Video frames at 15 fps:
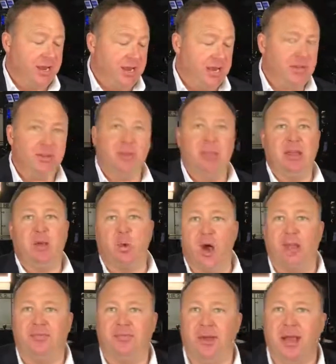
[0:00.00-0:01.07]
He's going to be
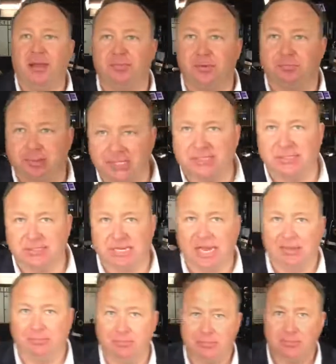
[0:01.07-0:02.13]
qualifying for prison
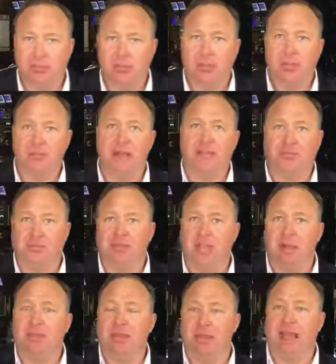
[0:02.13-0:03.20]
time. That's what's
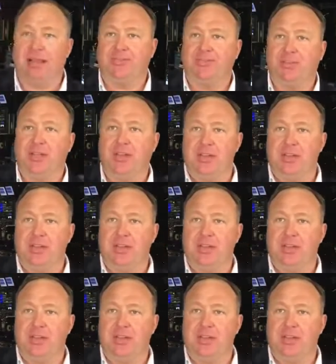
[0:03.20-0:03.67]
coming next.